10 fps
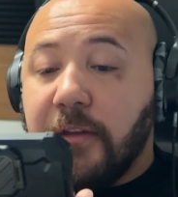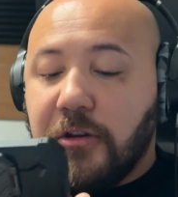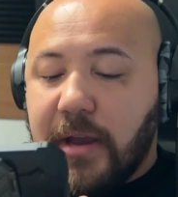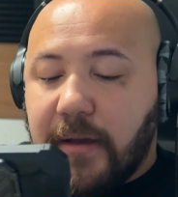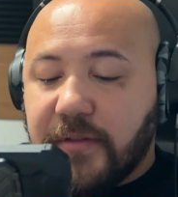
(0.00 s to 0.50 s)
And then
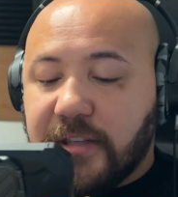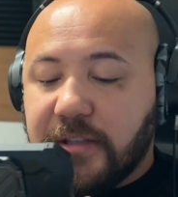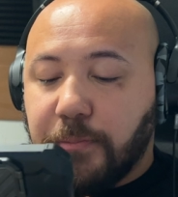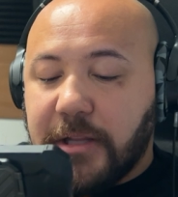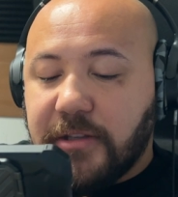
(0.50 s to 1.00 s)
you have
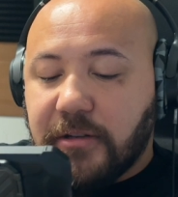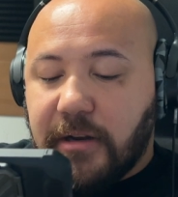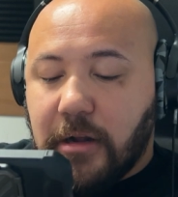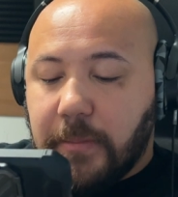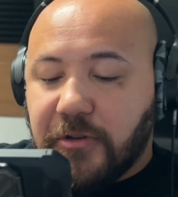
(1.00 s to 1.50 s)
split
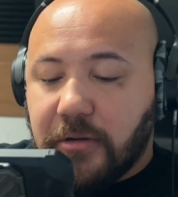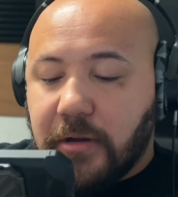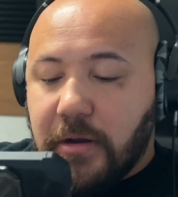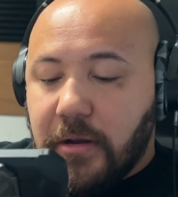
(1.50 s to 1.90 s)
screen option.